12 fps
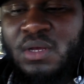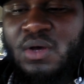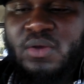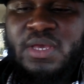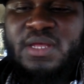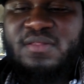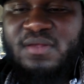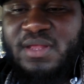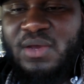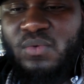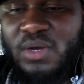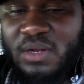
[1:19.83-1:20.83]
Okay,
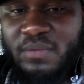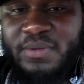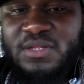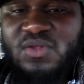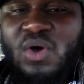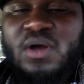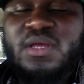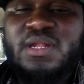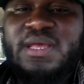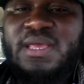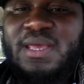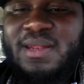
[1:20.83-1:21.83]
today we're gonna be talking
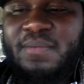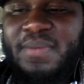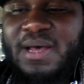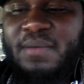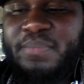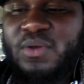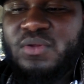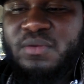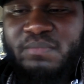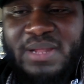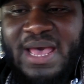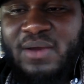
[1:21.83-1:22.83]
again about
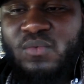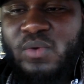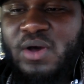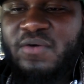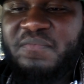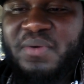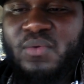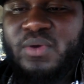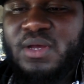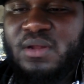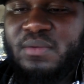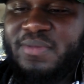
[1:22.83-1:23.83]
building black wealth, but we're
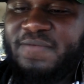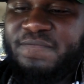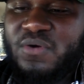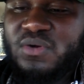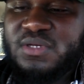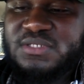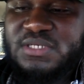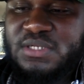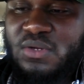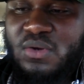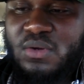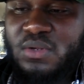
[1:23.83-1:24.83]
gonna be focusing
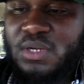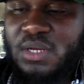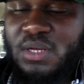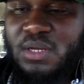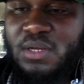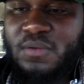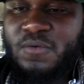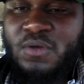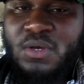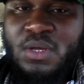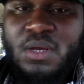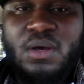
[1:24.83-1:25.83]
on
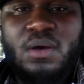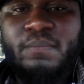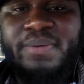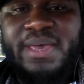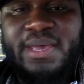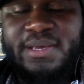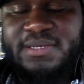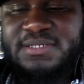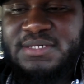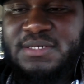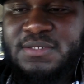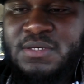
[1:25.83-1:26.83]

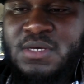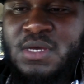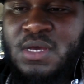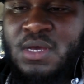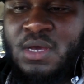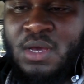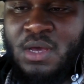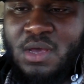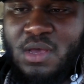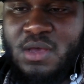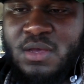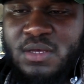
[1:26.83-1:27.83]
banks.
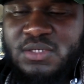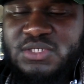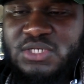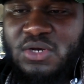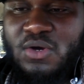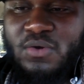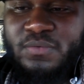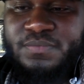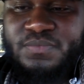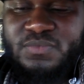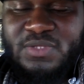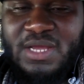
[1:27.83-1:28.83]
So
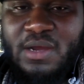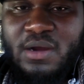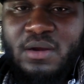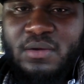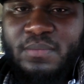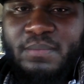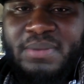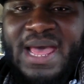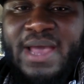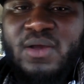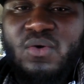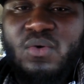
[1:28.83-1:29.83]
there are
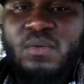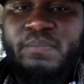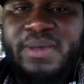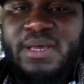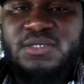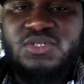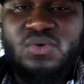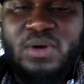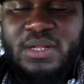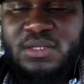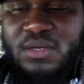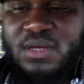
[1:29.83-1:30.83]
black-owned banks
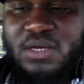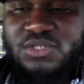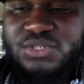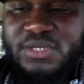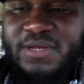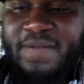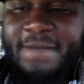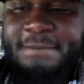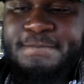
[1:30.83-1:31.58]
throughout the country,